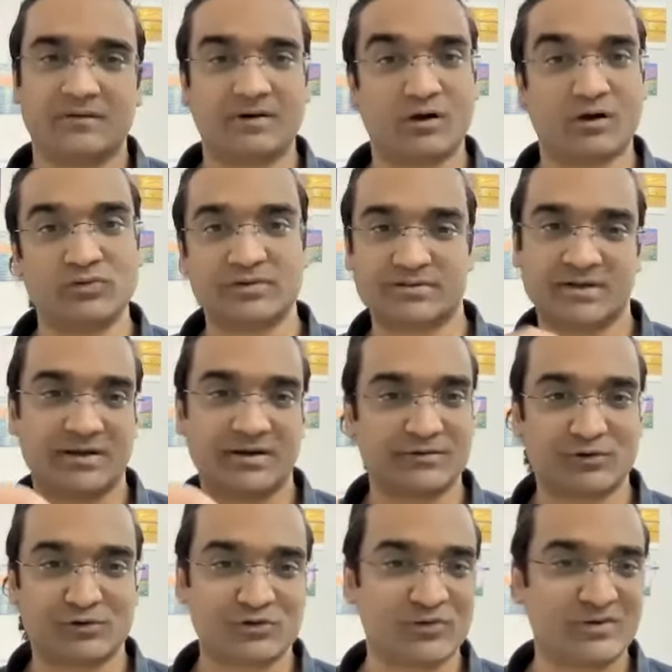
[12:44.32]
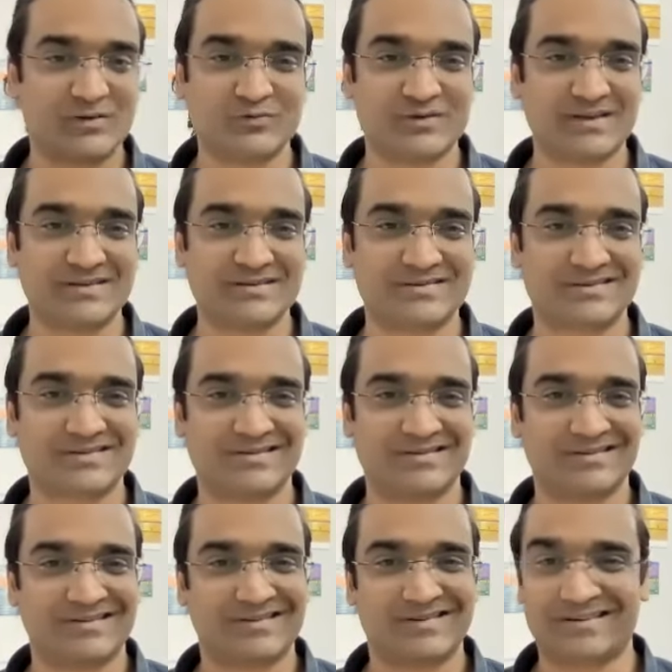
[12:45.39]
Down the staircase also induces
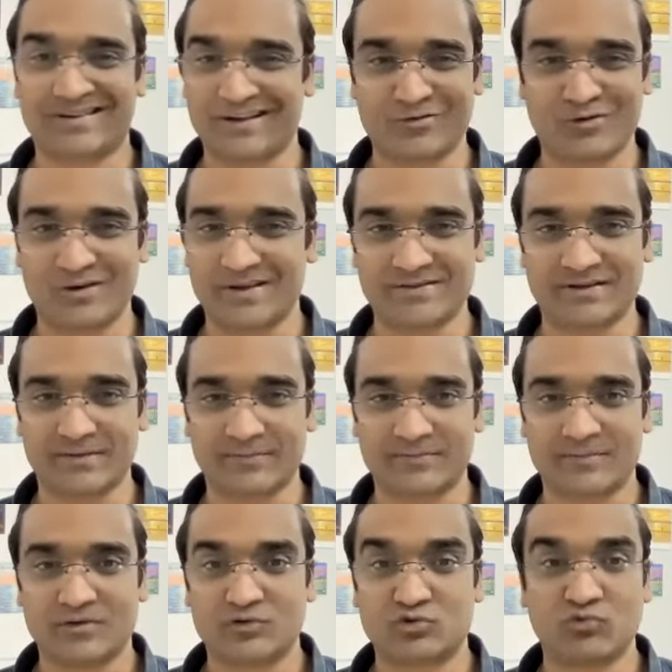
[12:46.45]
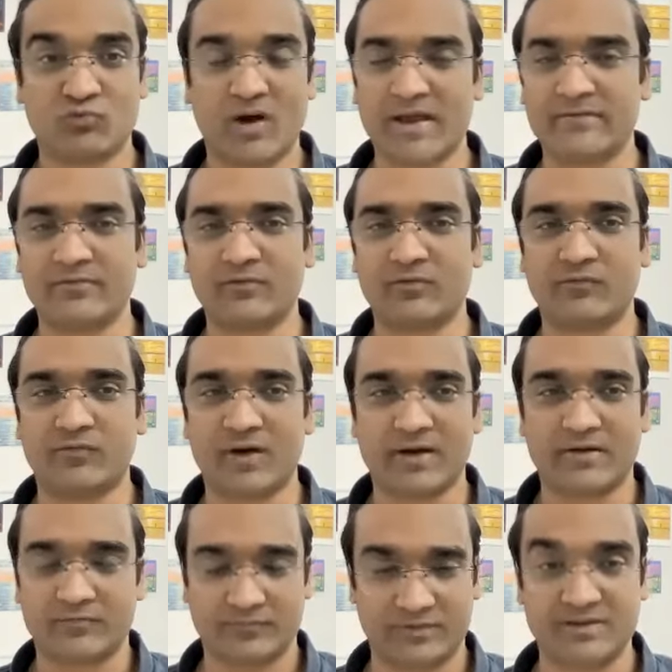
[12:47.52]
tranquilizer. So why
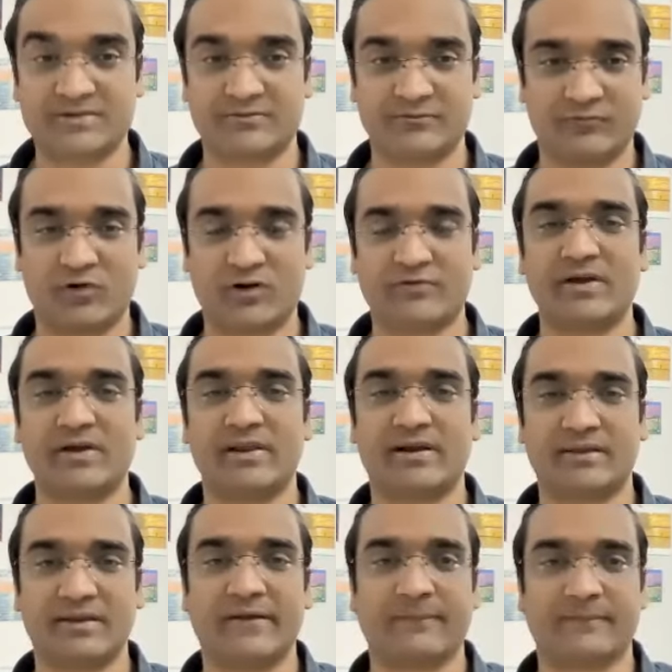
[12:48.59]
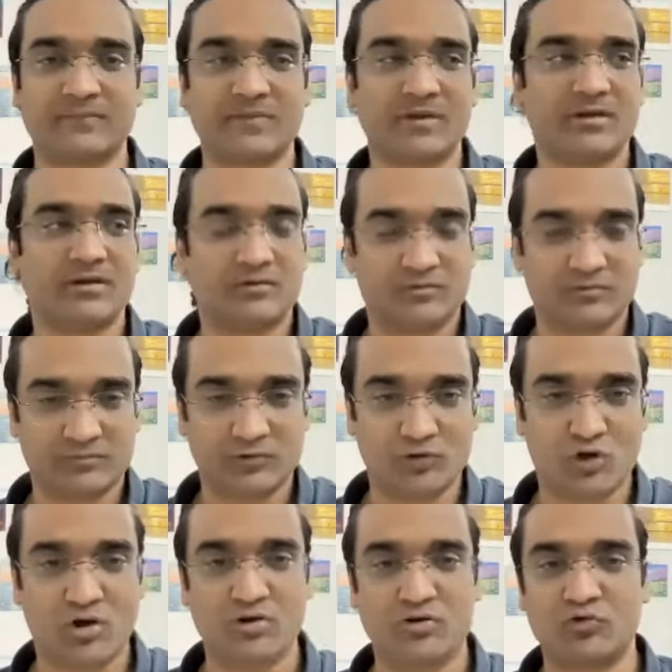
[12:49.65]
this what we are learning?
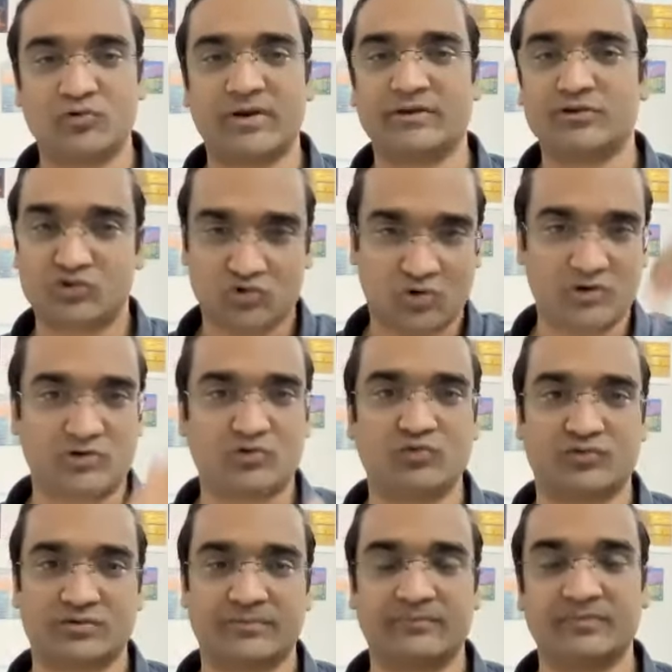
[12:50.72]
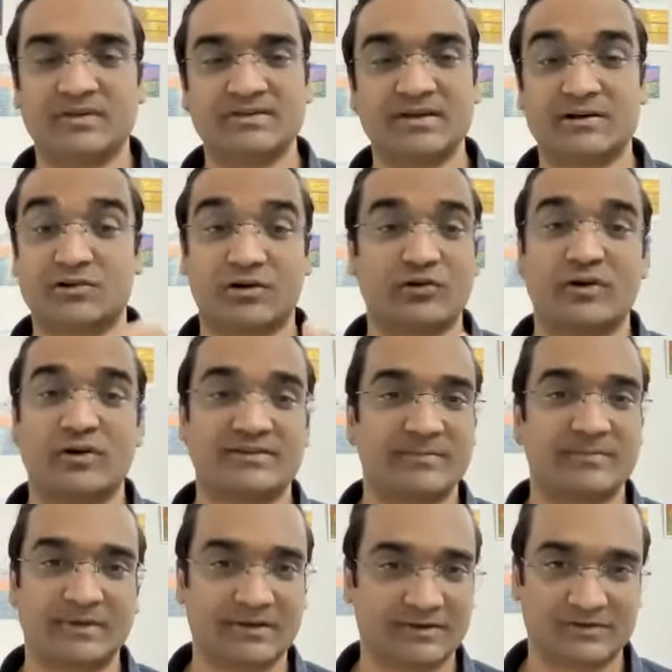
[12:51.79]
Long route and short route. These are
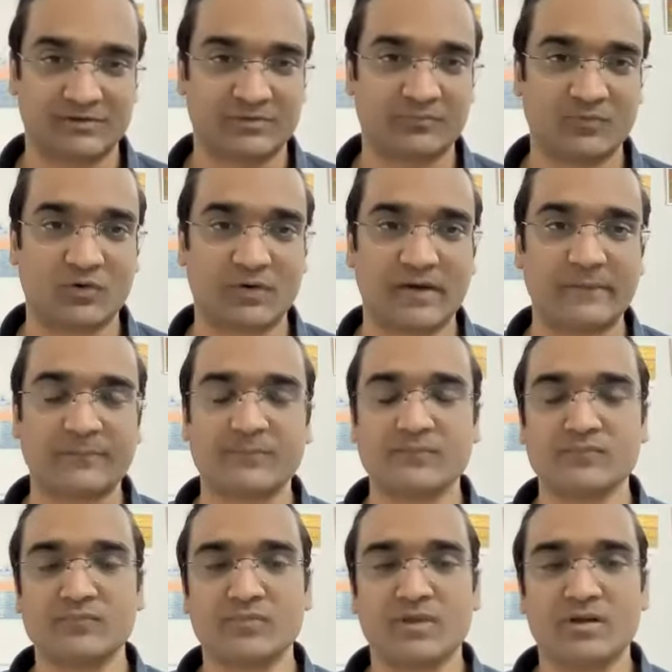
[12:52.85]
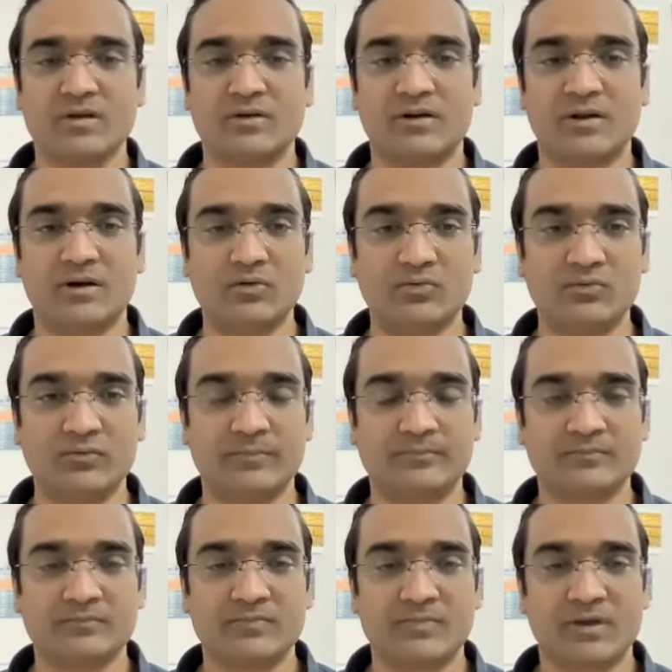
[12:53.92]
tranquilizer methods. Okay. Now
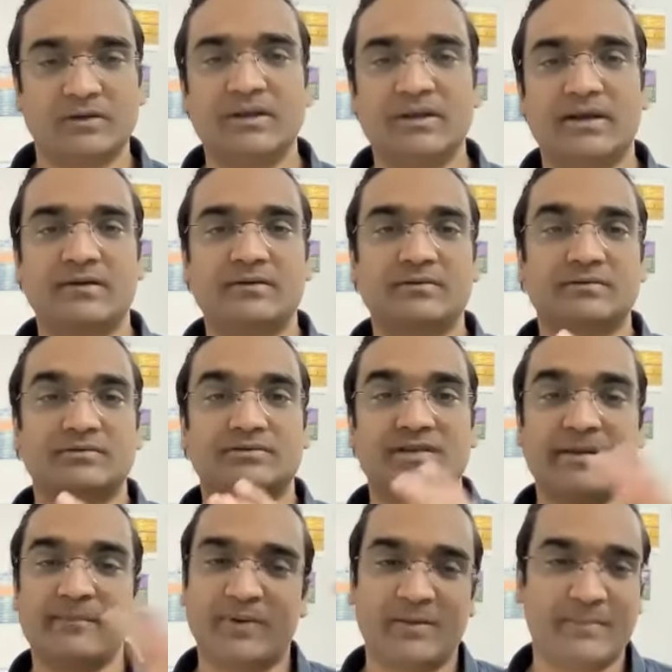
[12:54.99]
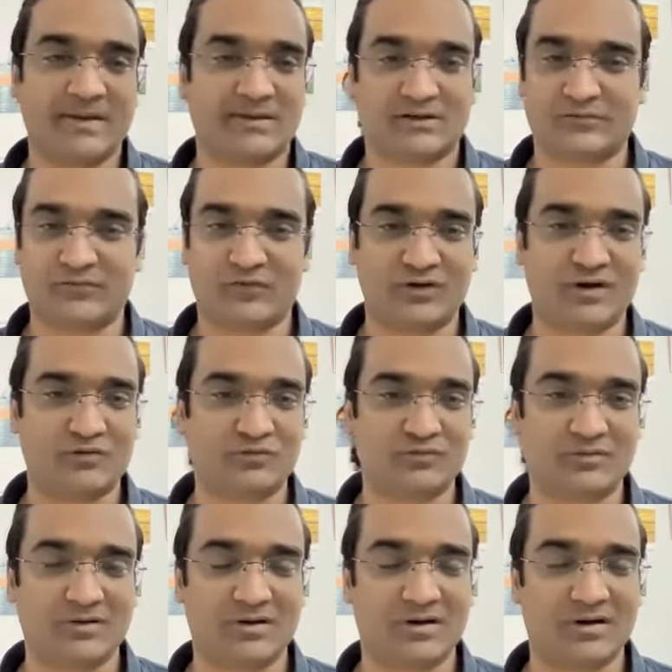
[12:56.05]
there are simple methods for
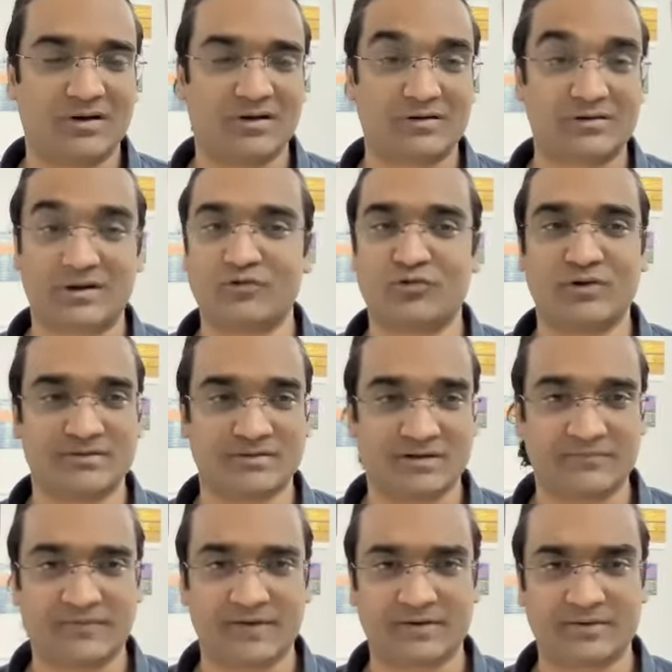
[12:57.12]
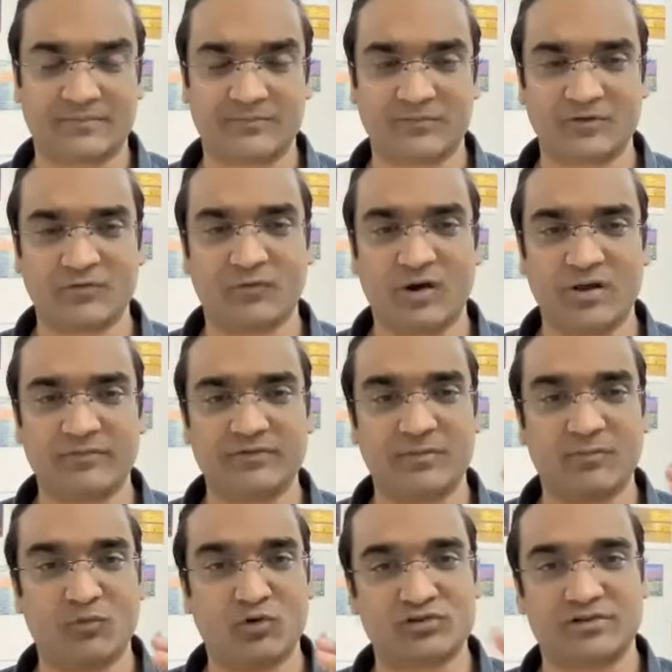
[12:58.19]
down tranquilizer effect. One of
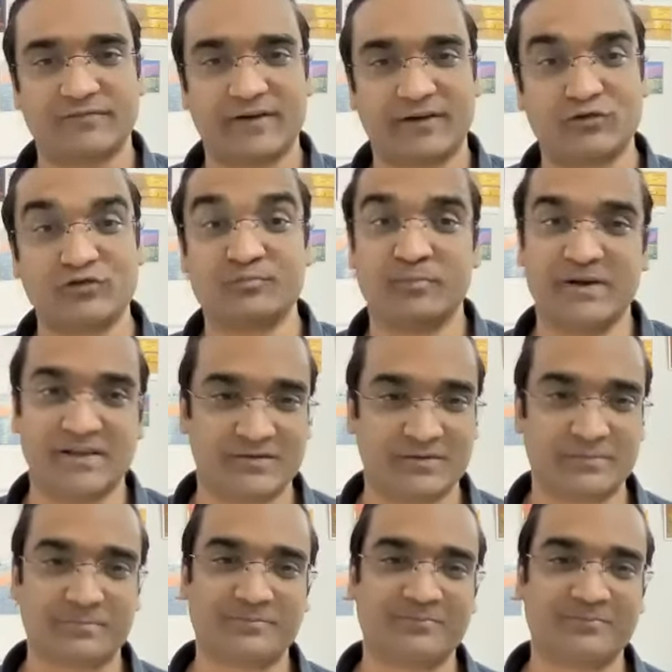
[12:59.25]
the most effective is breathe.